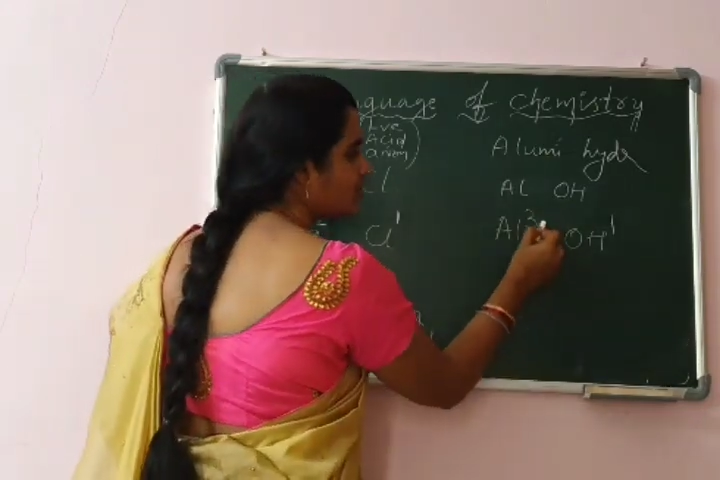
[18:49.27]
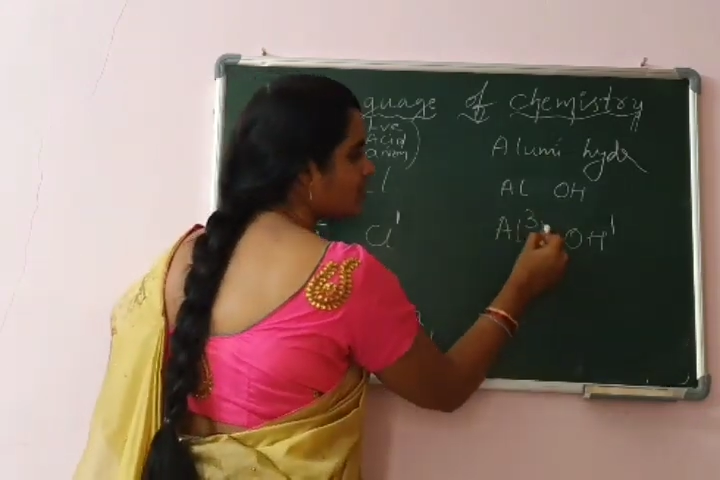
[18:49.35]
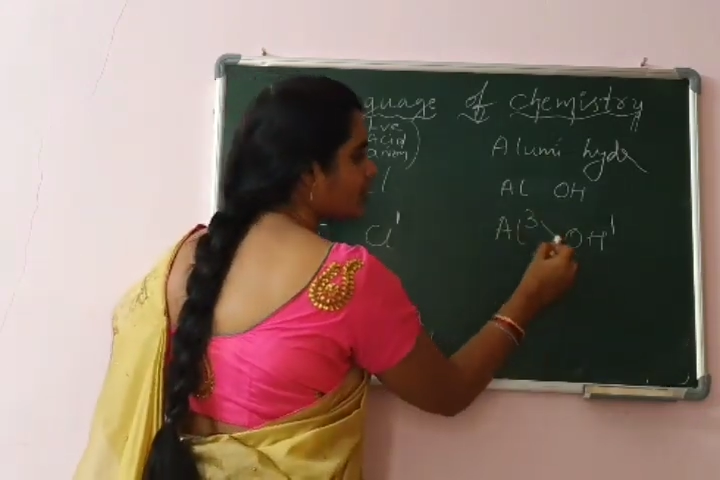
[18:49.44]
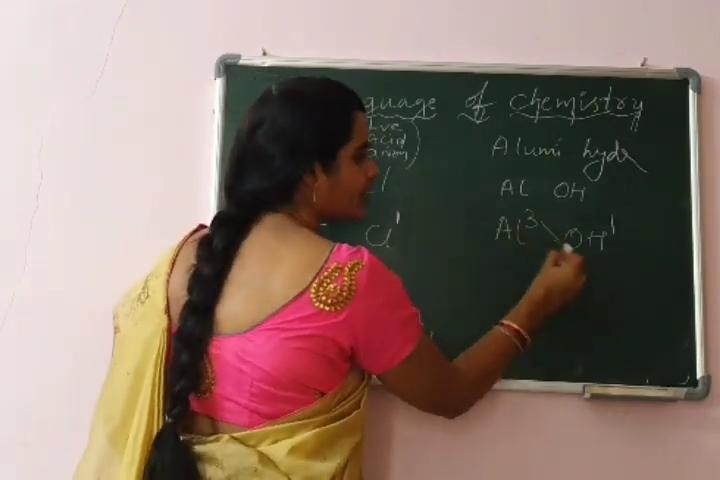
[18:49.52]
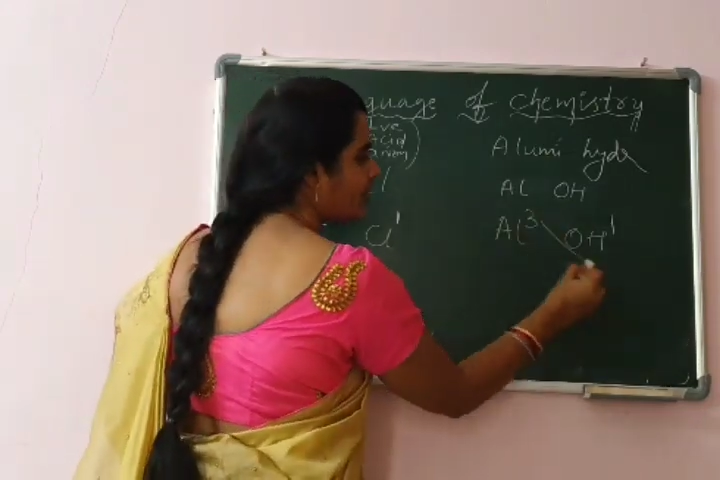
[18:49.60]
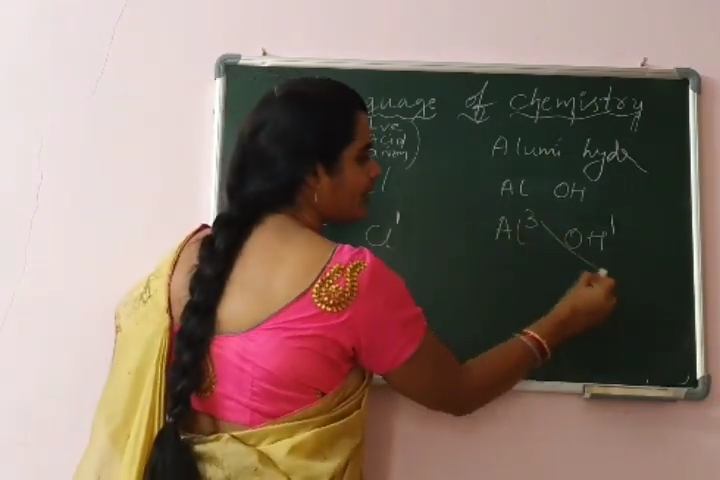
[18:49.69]

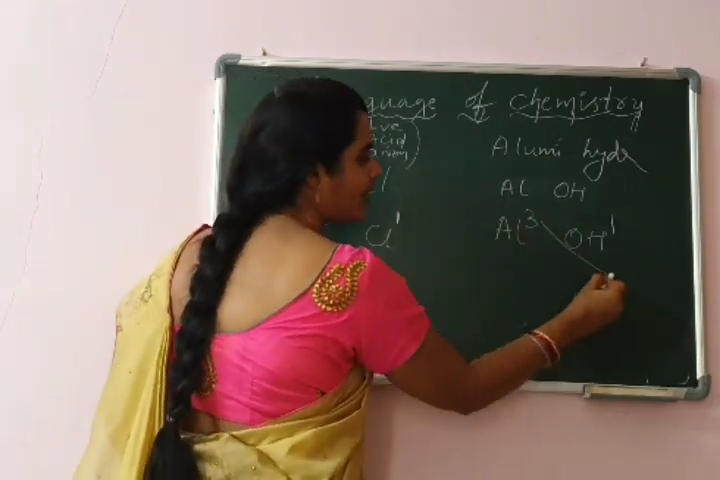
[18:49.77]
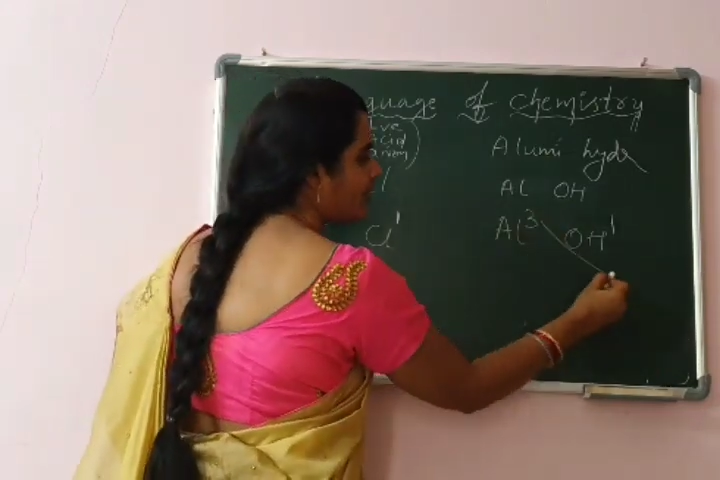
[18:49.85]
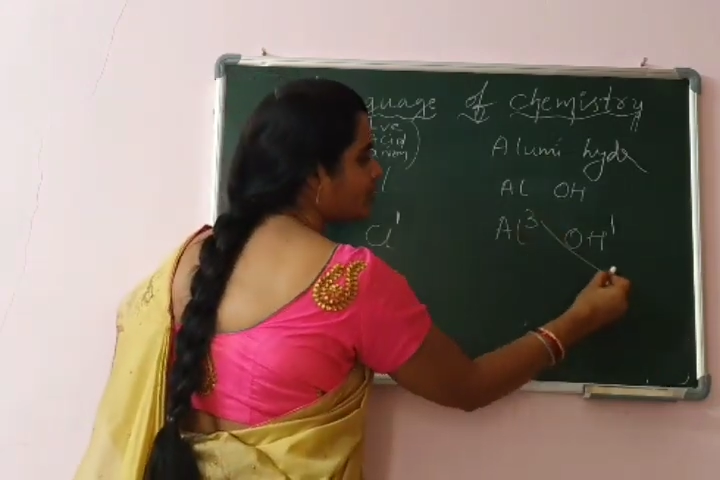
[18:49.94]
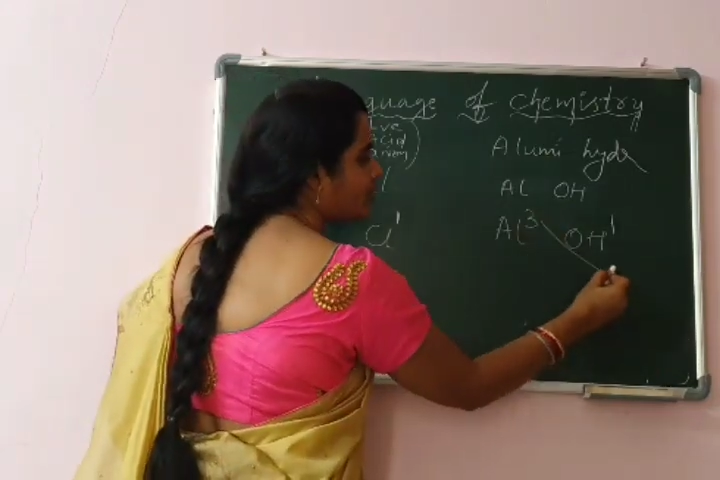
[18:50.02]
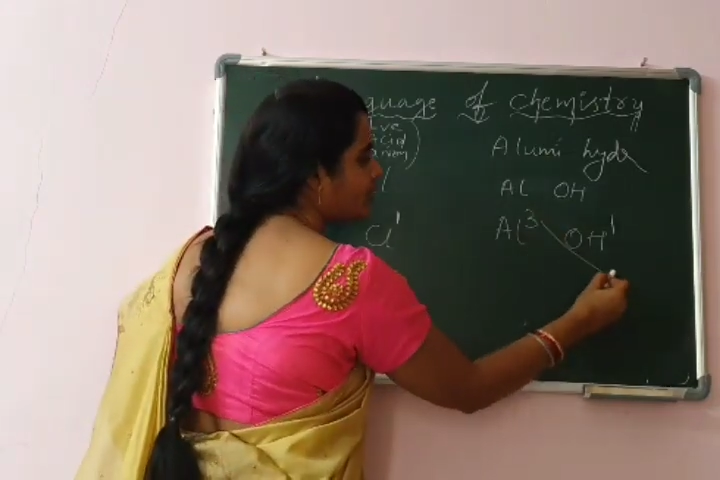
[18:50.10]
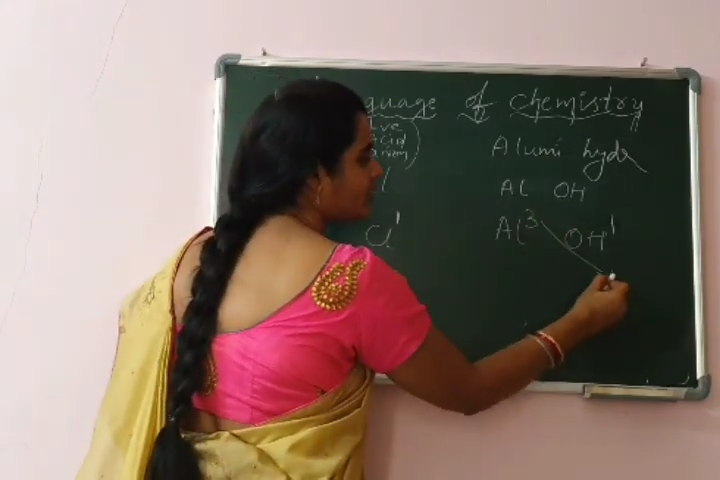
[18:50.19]
So you
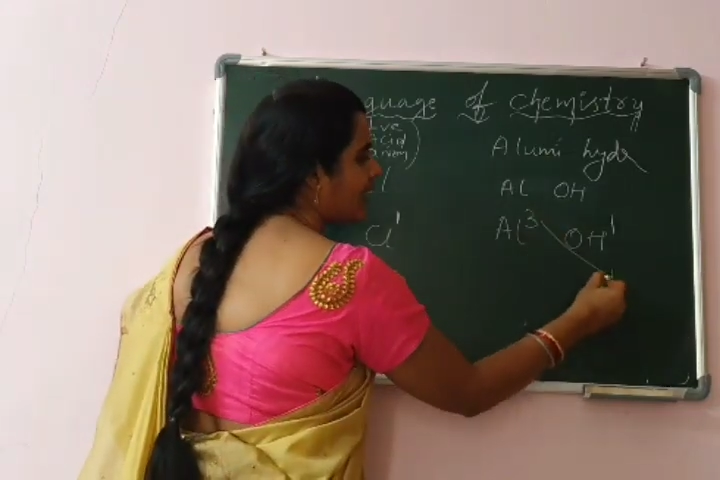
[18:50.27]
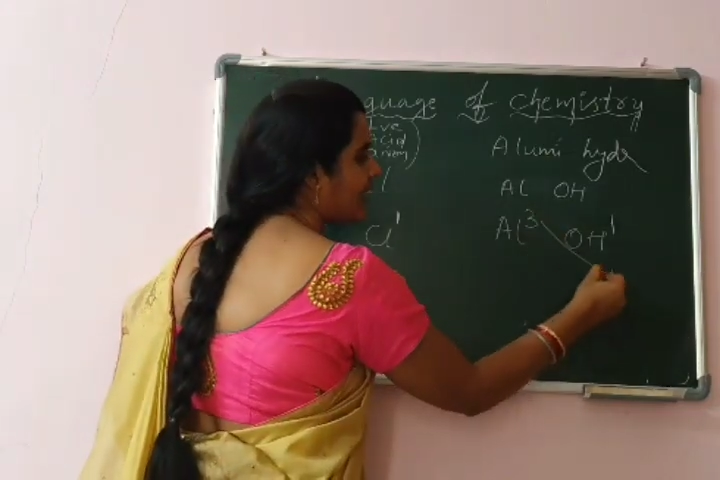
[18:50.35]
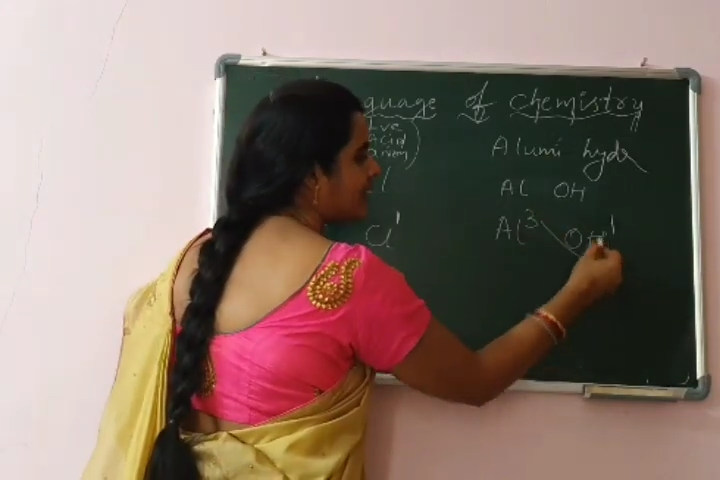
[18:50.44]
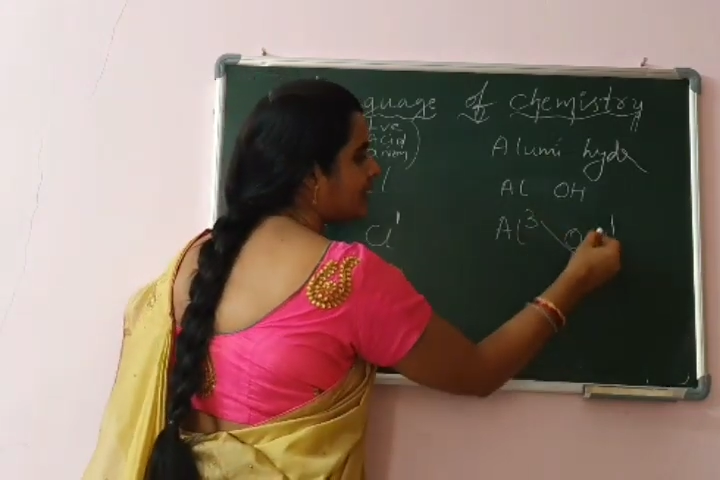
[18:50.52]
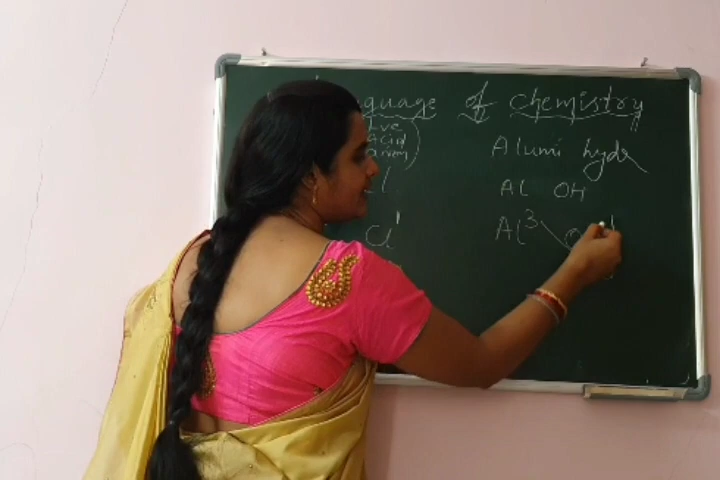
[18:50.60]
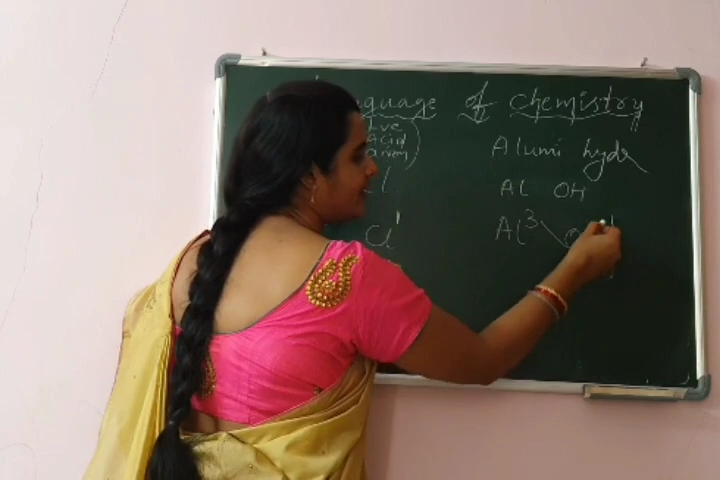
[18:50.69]
have to
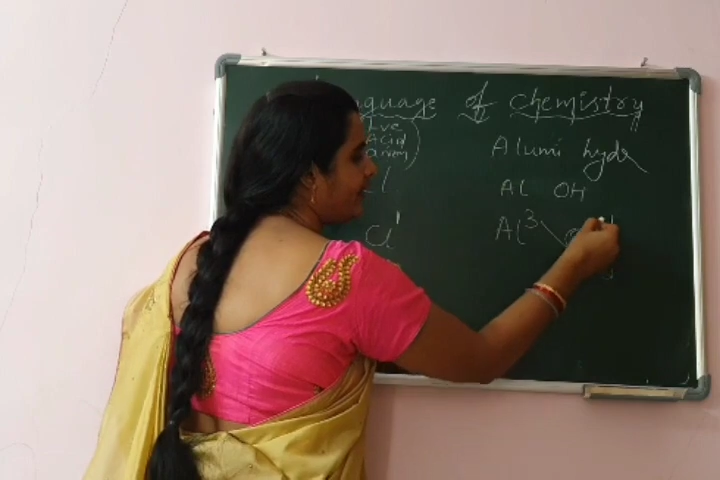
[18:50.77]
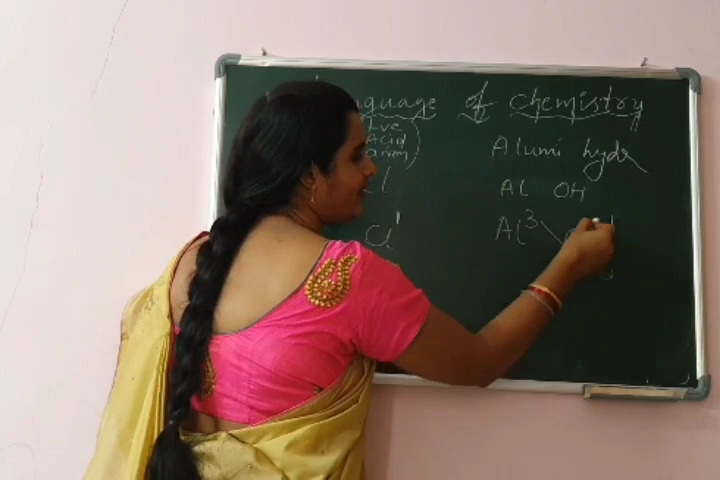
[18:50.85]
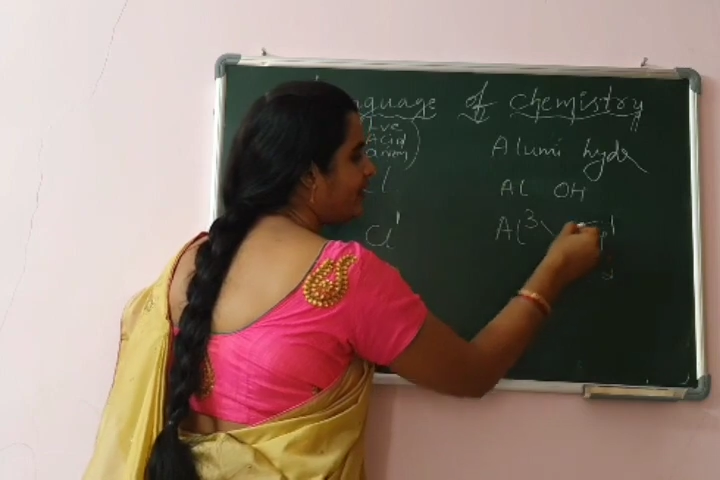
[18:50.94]
write the